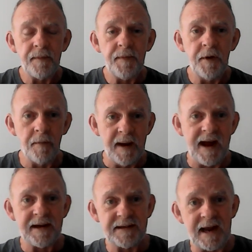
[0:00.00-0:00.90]
your
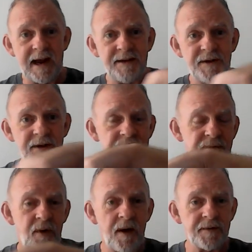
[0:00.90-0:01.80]
backside
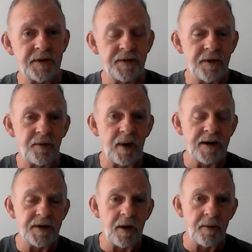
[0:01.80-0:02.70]
just crosses the
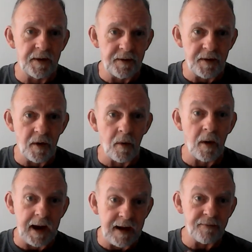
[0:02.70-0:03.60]
threshold of the
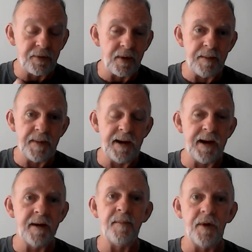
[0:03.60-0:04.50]
door at 3
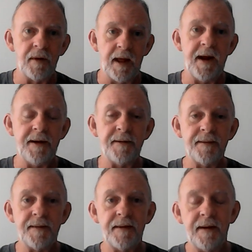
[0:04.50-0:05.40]
p.m., you're late.
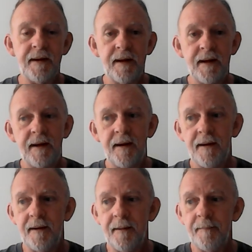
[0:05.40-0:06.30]

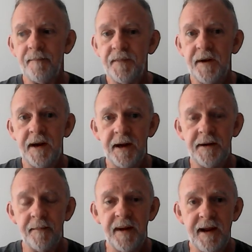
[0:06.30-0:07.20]
You
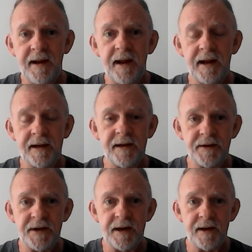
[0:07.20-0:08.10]
need to be in
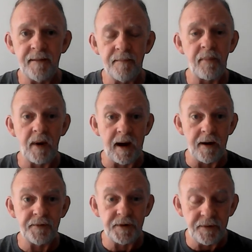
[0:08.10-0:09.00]
the gym
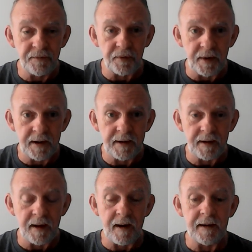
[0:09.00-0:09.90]
prior to 3
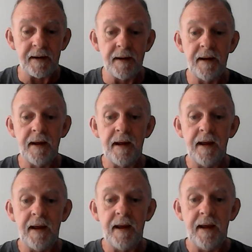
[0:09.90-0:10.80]
o'clock
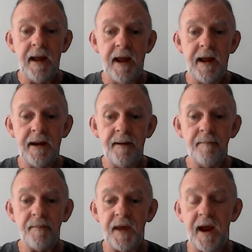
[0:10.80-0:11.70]
and
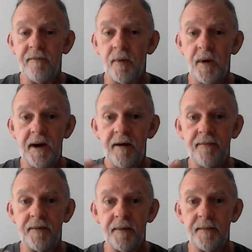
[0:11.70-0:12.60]
have
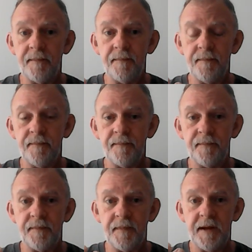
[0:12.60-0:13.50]
whatever
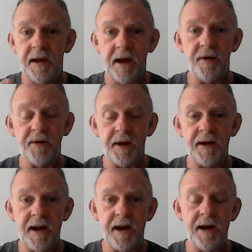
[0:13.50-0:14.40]
gear you
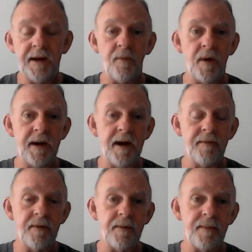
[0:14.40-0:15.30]
need,
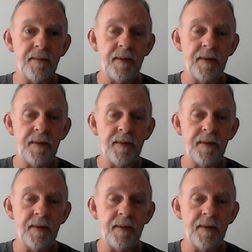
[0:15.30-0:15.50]
whatever,